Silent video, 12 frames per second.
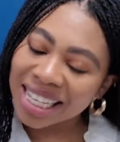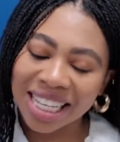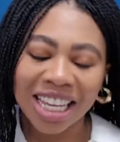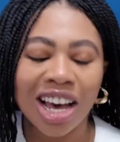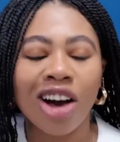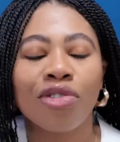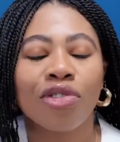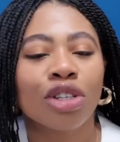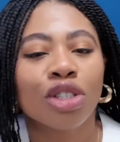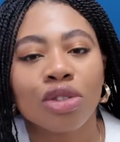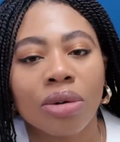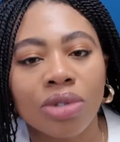Yeah, of
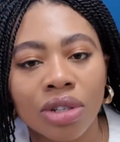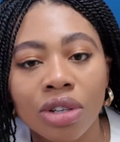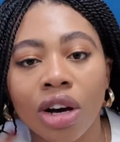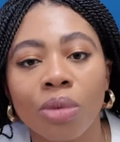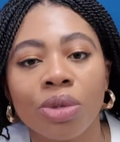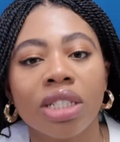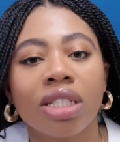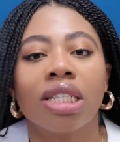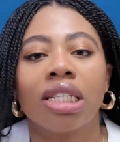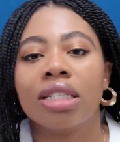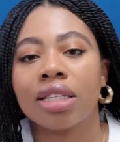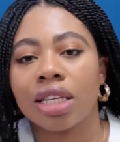course, I was going to come with the
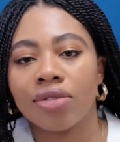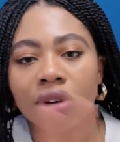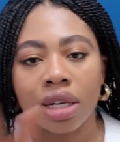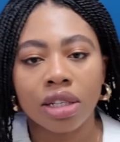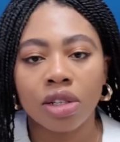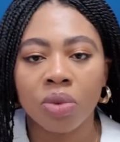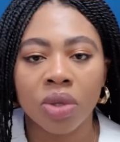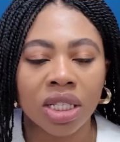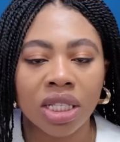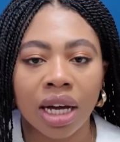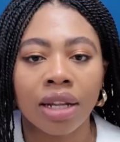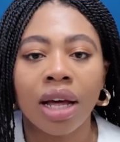teas and give you guys a little bit
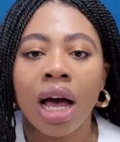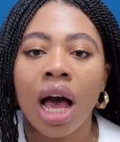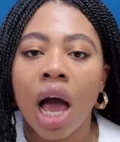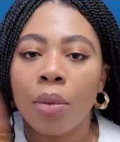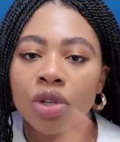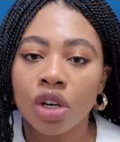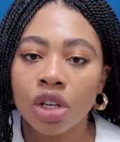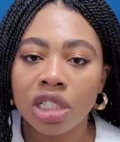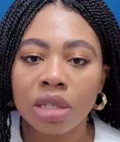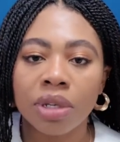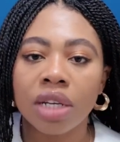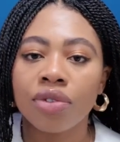discount. I'm also going
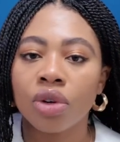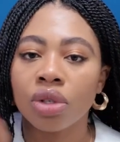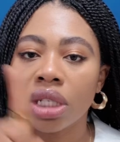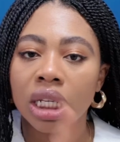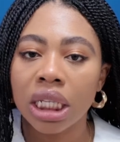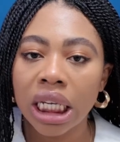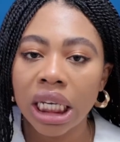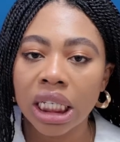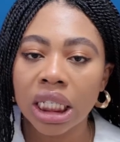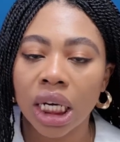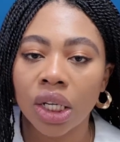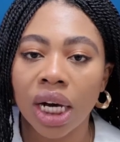to be leaving all the
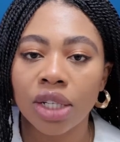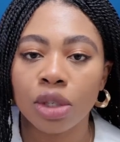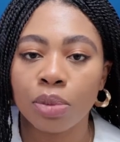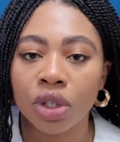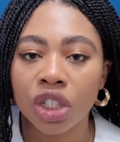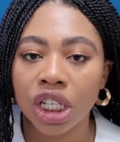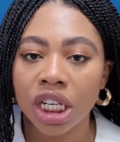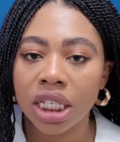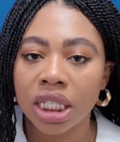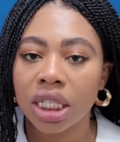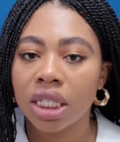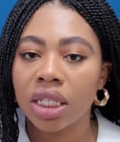links on how to
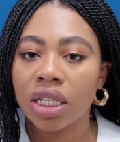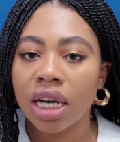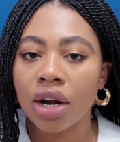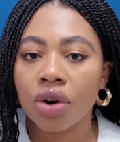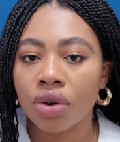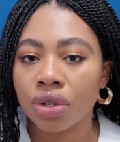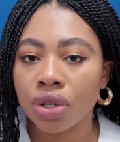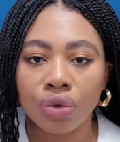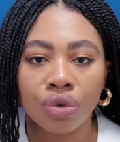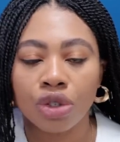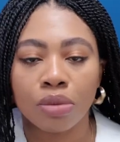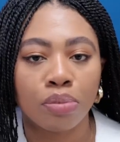purchase it down on the
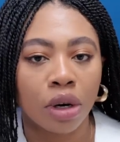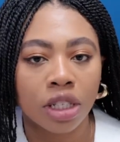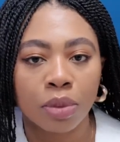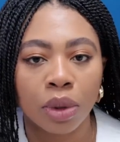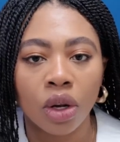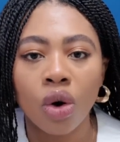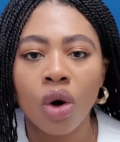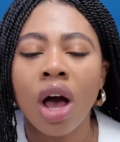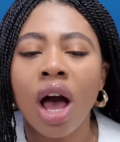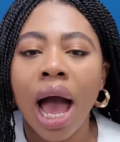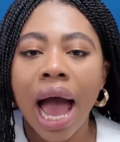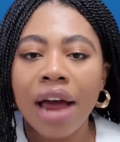description box below.
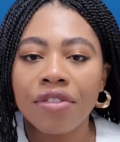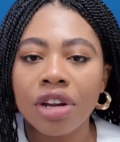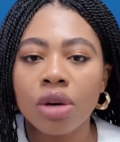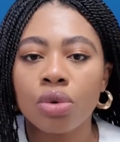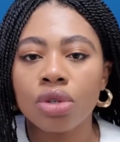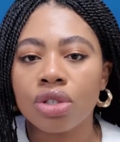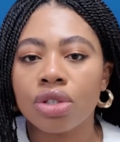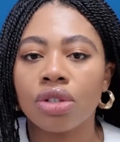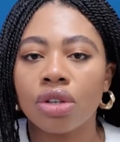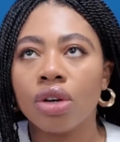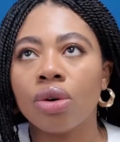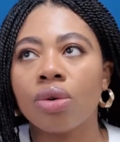I really want to
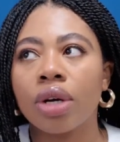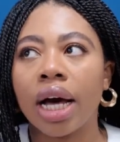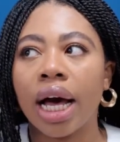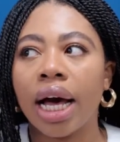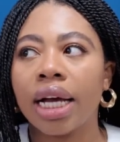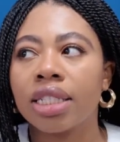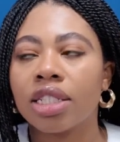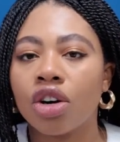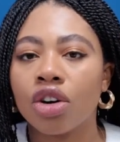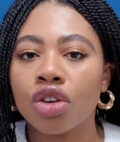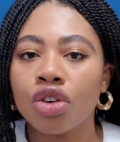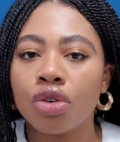know, guys,
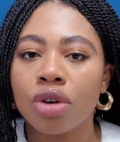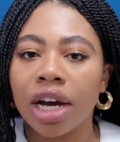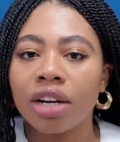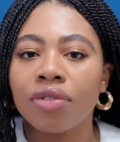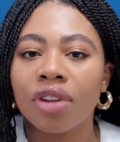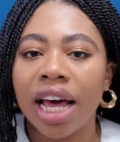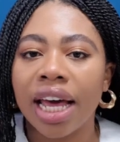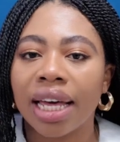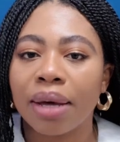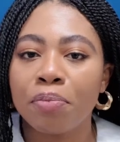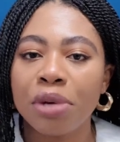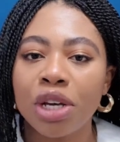are you kind of
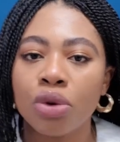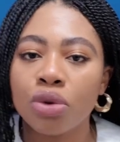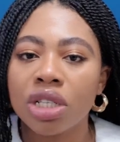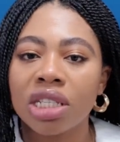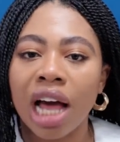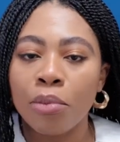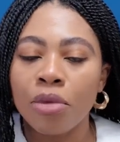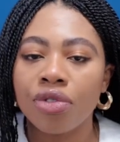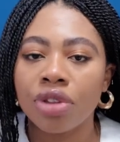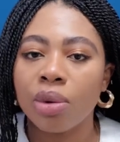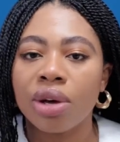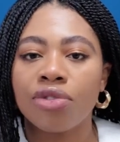like me, who is not
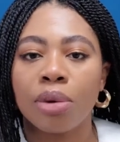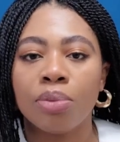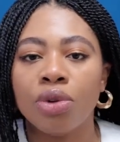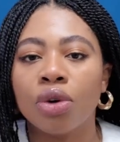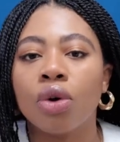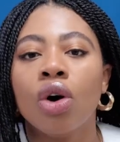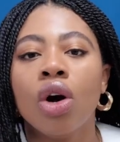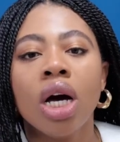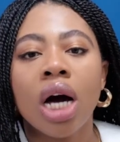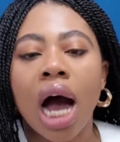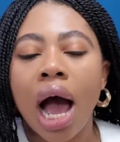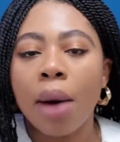moving away from your
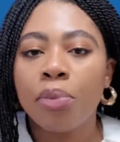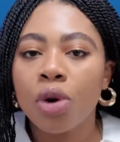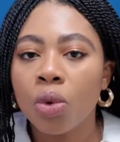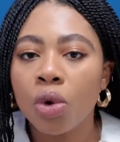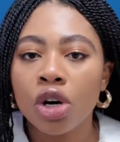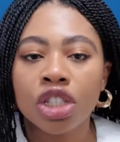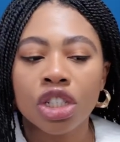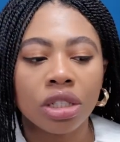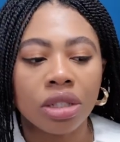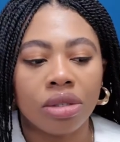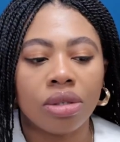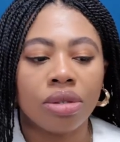Apple Watch
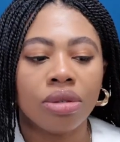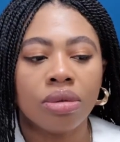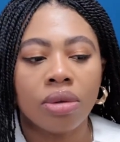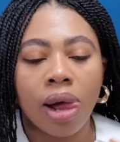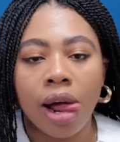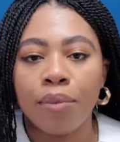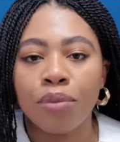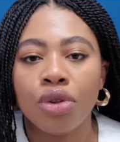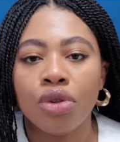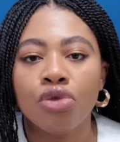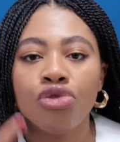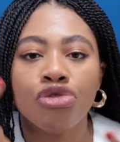into,
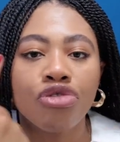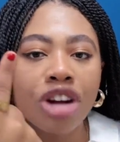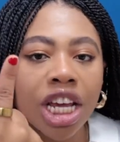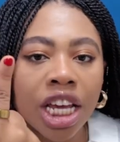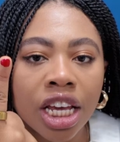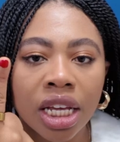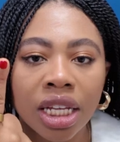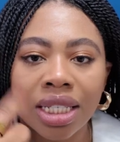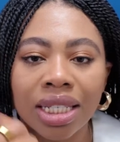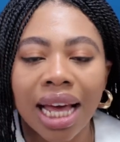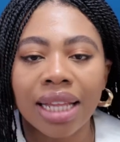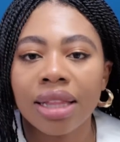
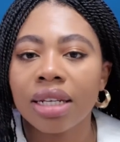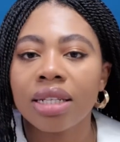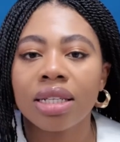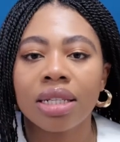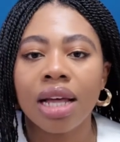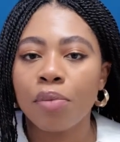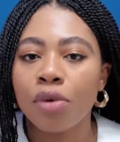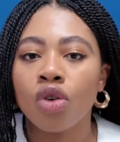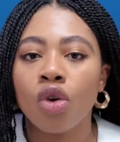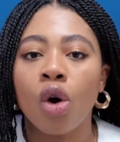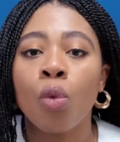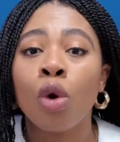rings like this? Let me
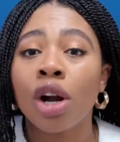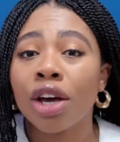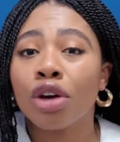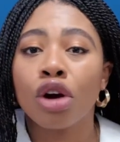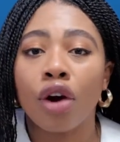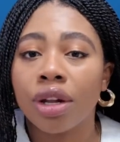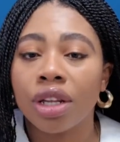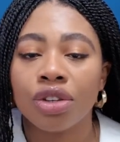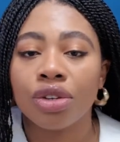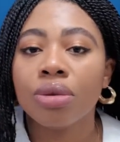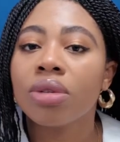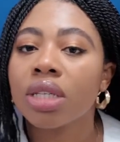know. Or what are you currently
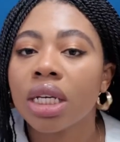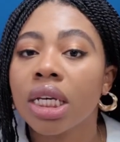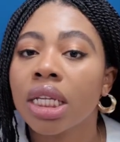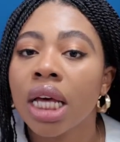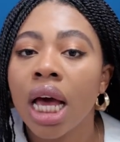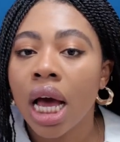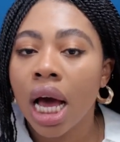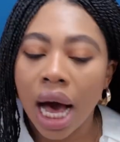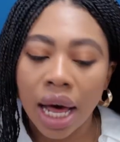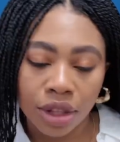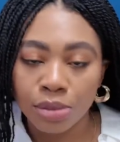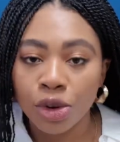using
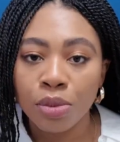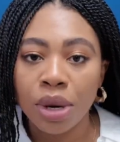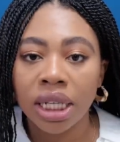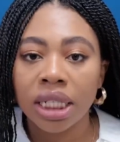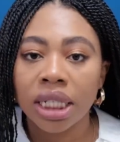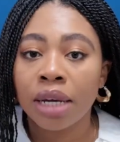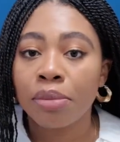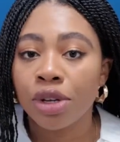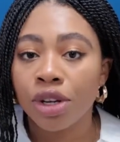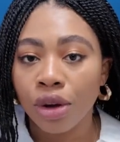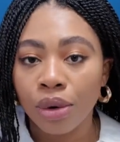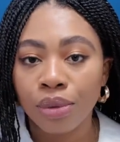at the moment? Let me
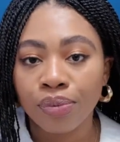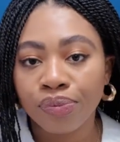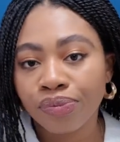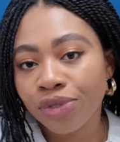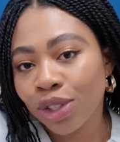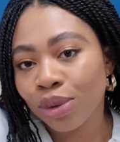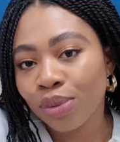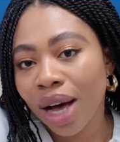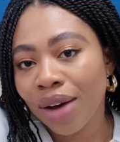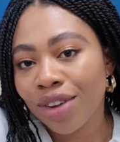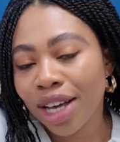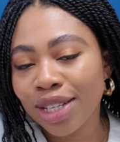know. So
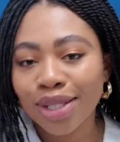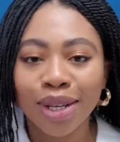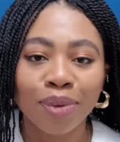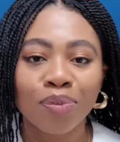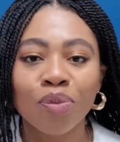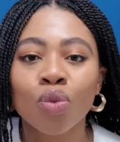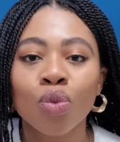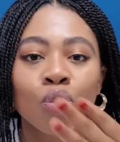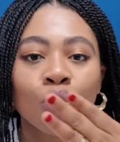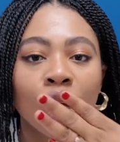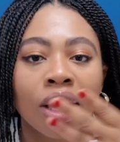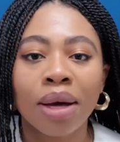have a nice day.
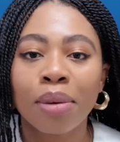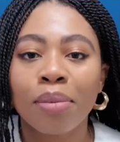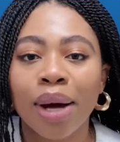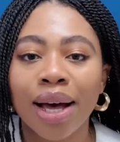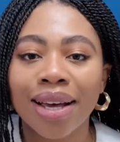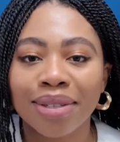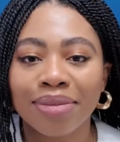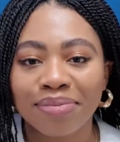Bye.